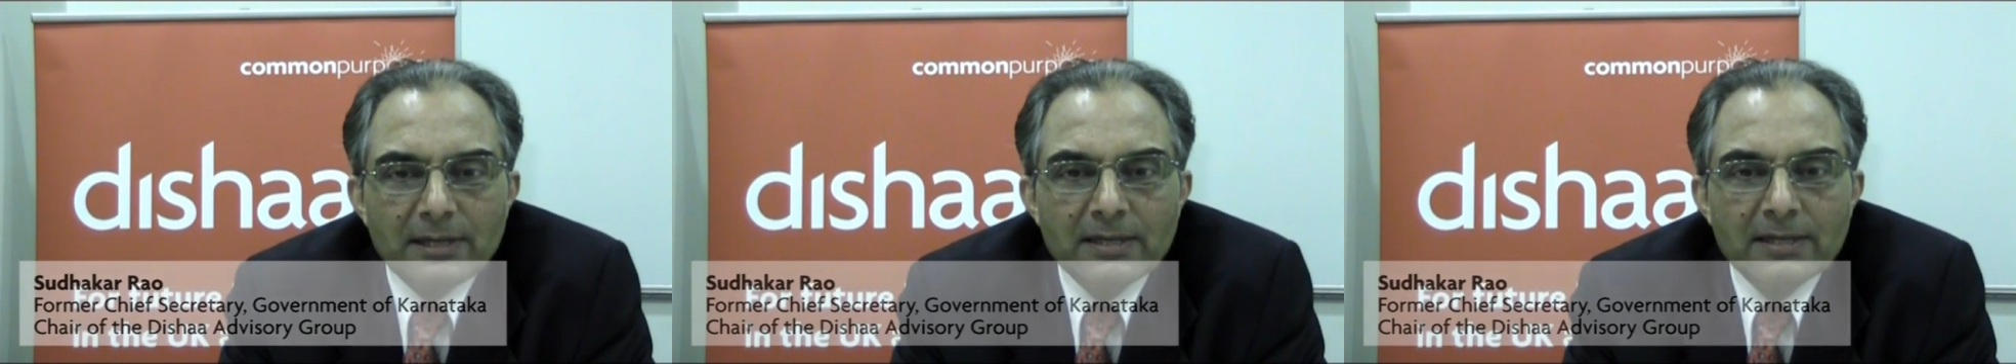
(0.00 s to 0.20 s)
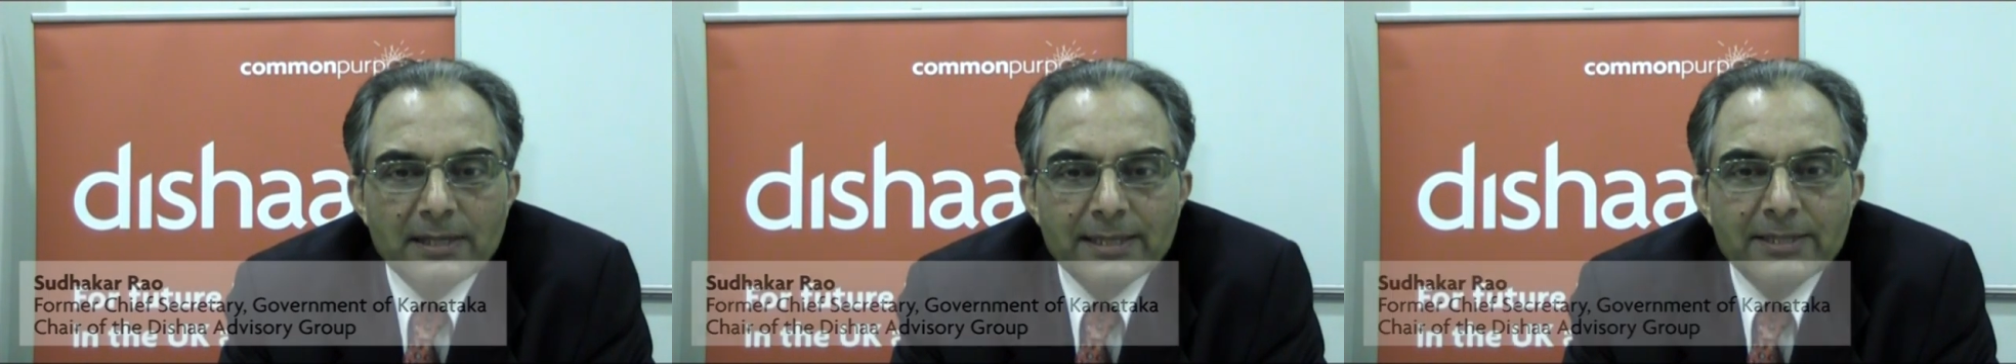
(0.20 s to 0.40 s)

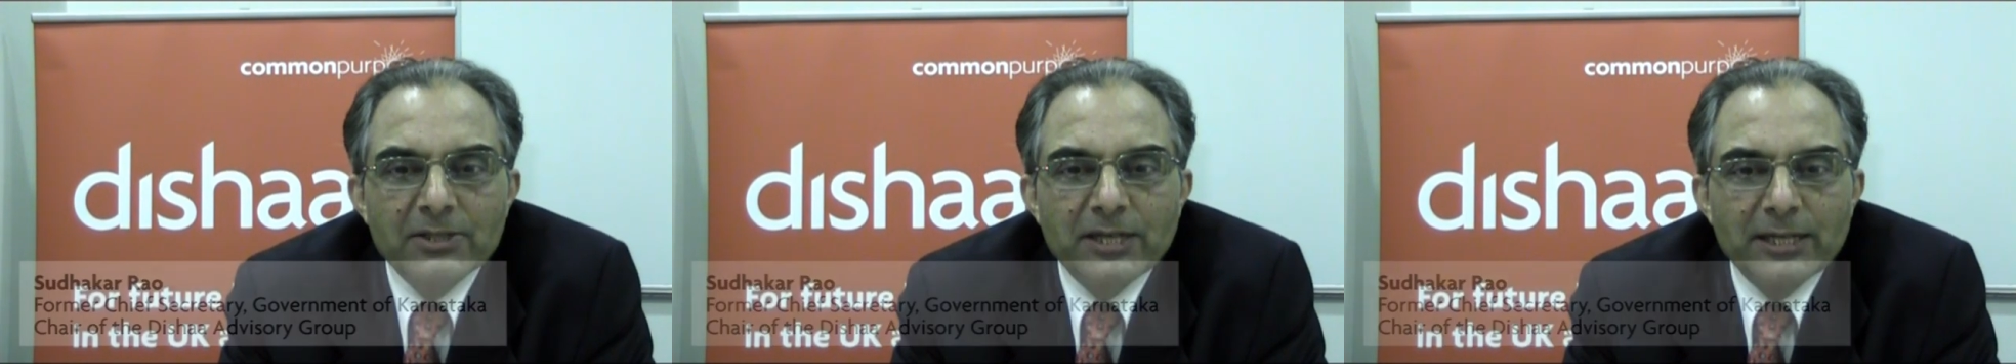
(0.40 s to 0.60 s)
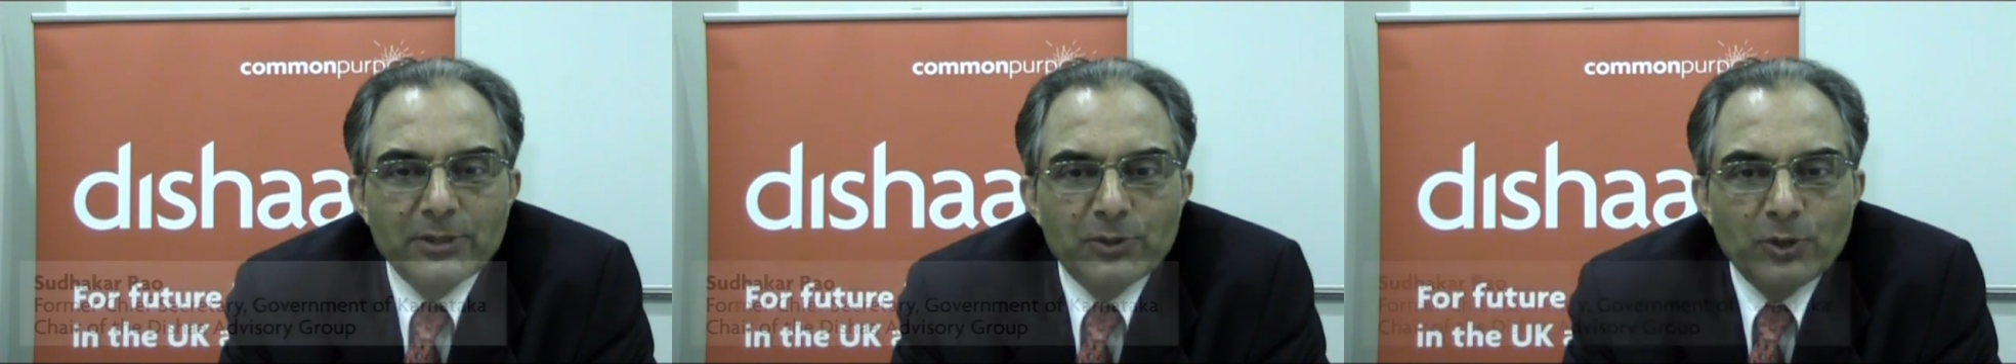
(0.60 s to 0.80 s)
it
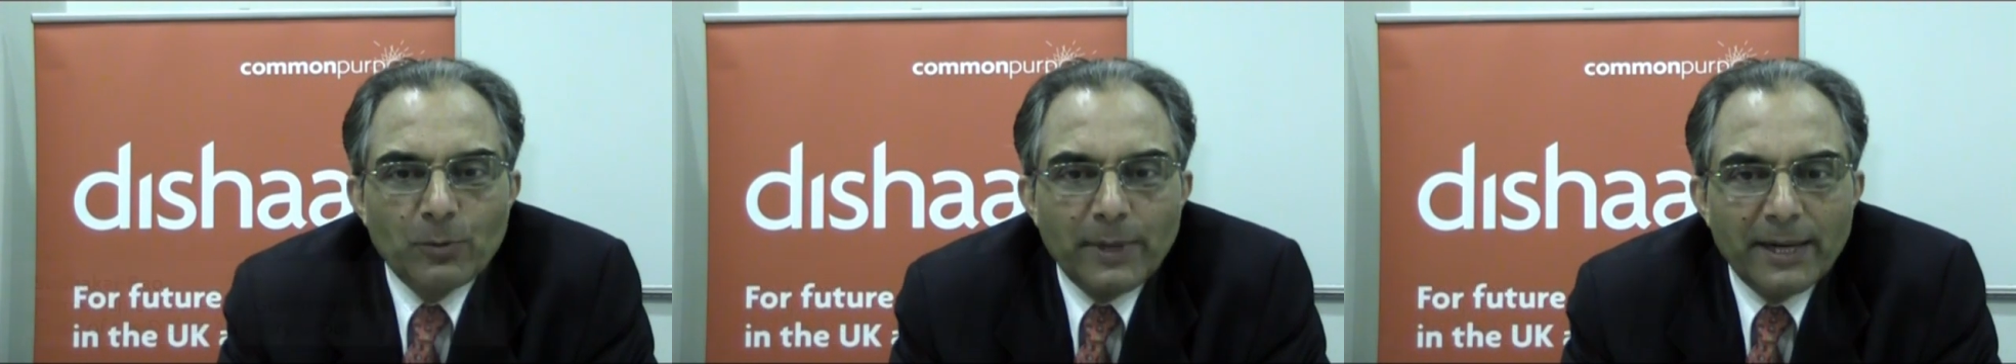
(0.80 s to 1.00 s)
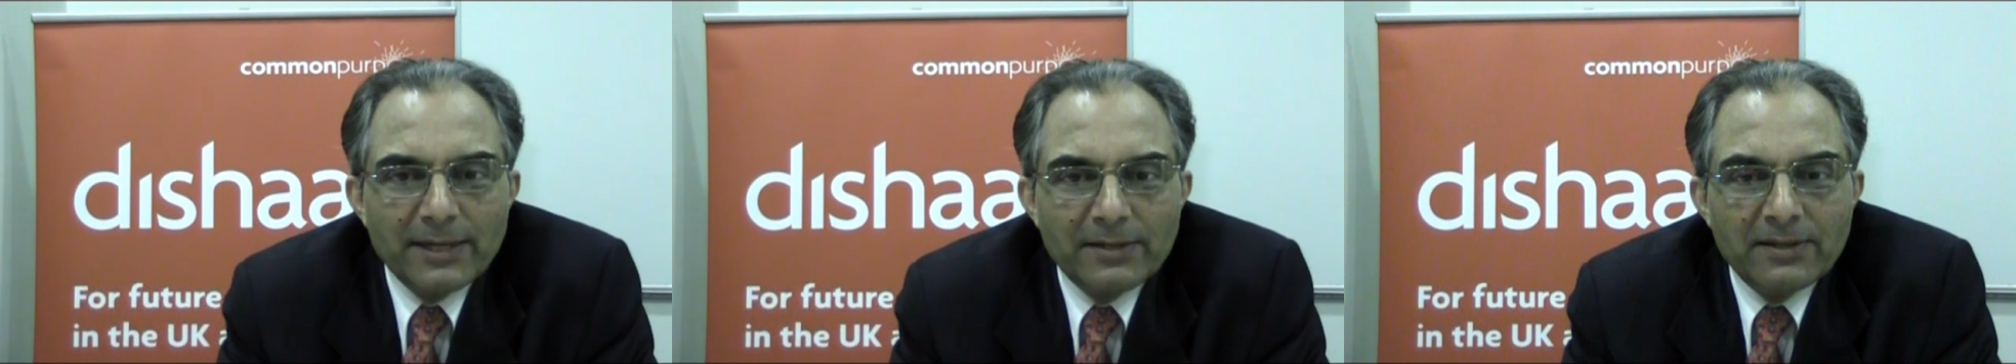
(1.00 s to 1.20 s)
sets your
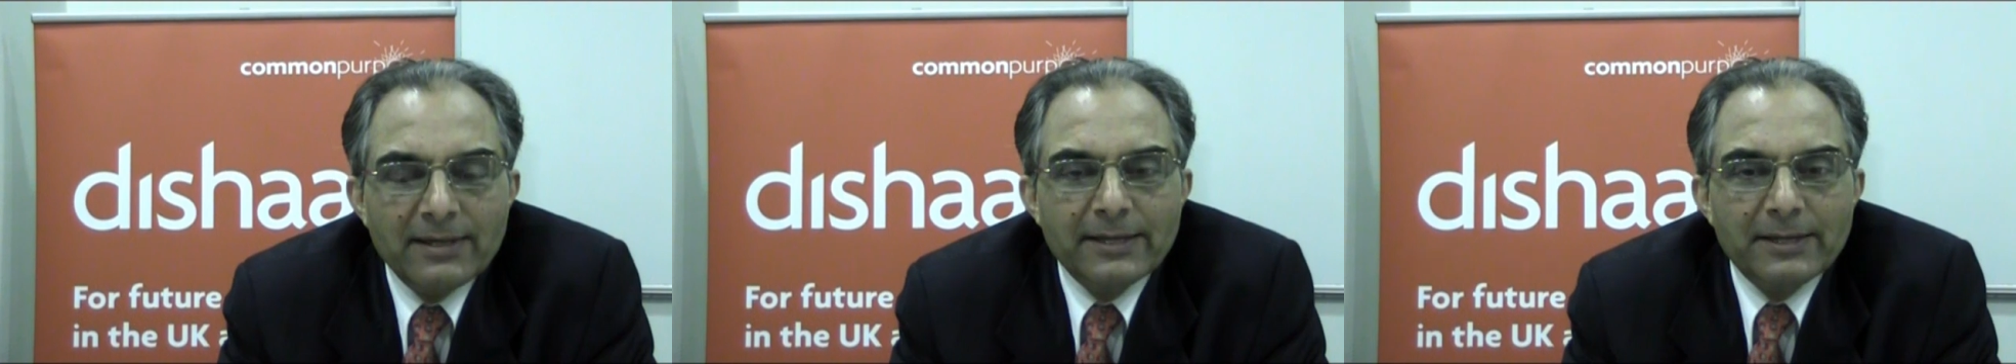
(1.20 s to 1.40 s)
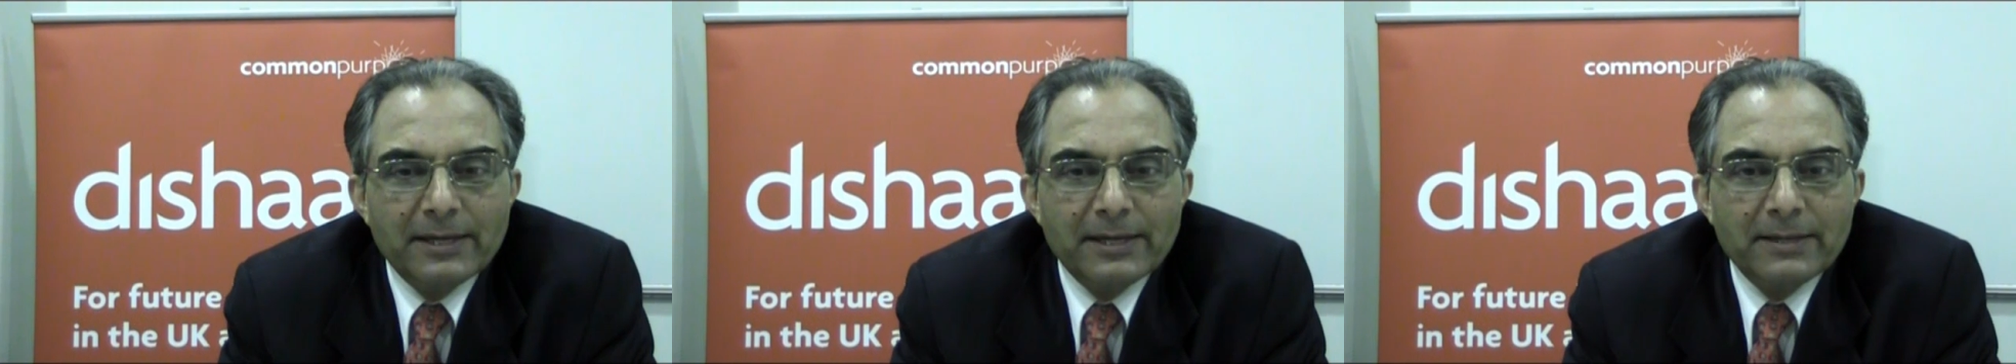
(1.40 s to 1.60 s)
mind
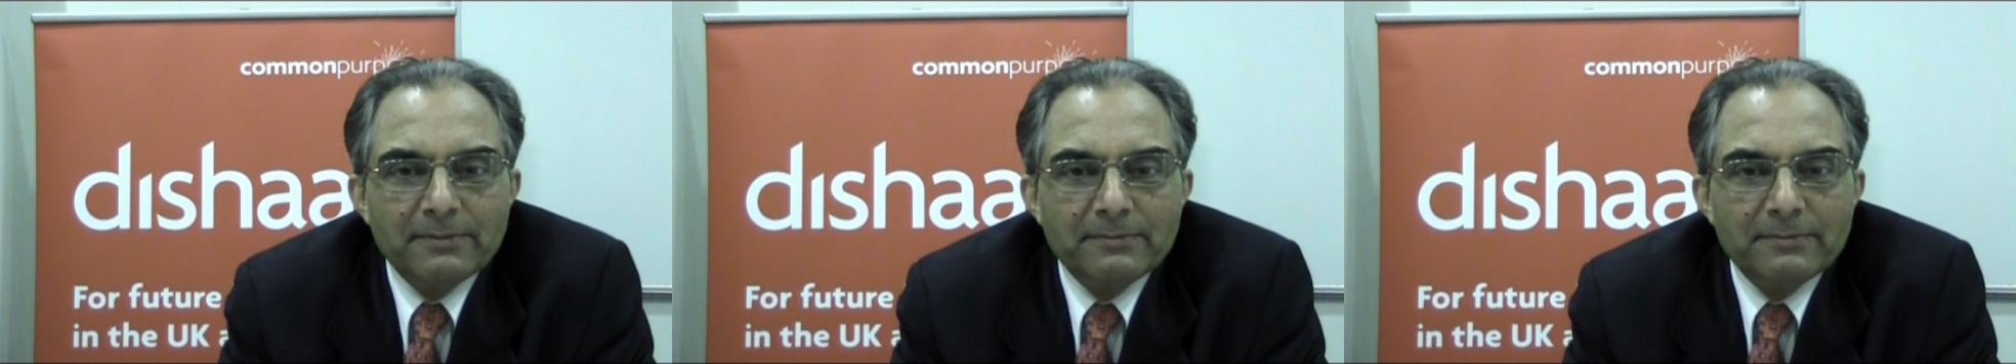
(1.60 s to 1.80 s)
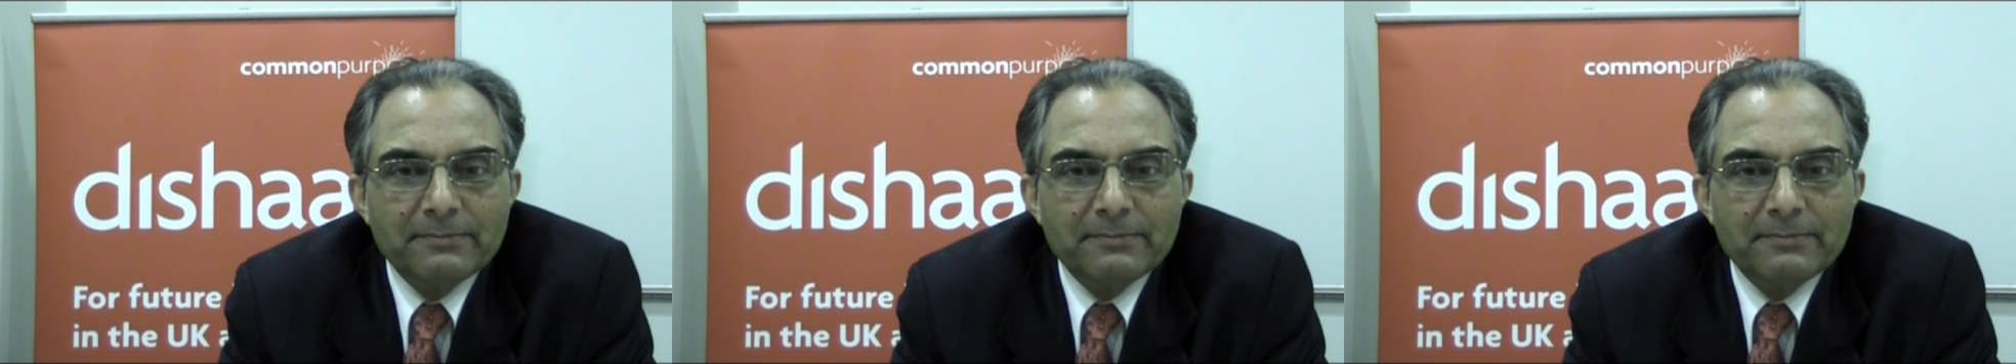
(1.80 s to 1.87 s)
thinking.